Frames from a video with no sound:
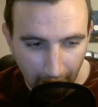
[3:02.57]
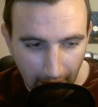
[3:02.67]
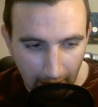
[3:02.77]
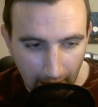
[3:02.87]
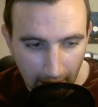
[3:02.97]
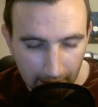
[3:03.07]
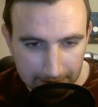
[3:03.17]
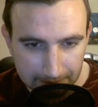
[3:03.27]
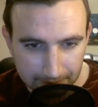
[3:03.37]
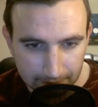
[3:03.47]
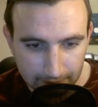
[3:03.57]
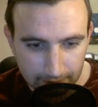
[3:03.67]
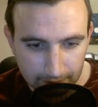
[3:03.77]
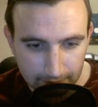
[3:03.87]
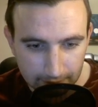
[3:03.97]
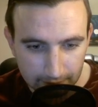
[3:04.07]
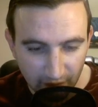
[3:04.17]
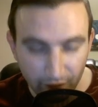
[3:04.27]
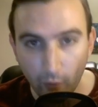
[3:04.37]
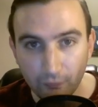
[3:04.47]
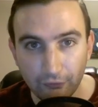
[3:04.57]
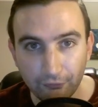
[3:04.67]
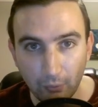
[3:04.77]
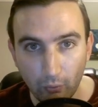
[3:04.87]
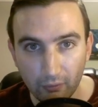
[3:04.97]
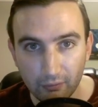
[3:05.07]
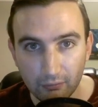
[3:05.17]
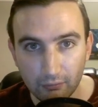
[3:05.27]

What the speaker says: are involved in sport,